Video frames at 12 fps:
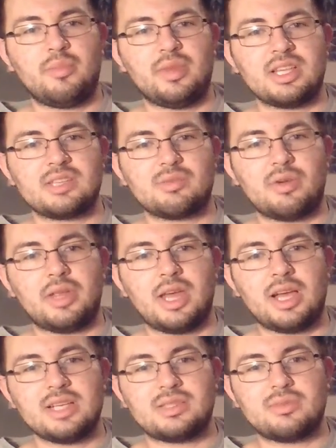but this one only
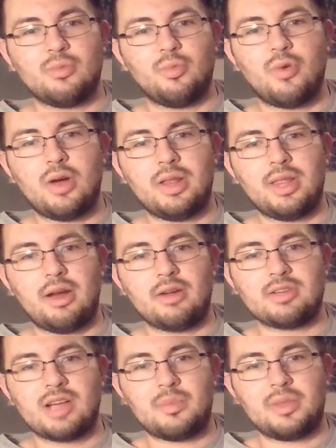has 1 layer on
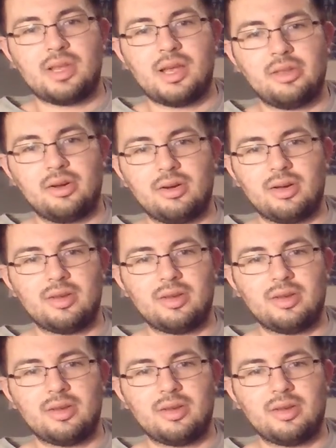top of the other.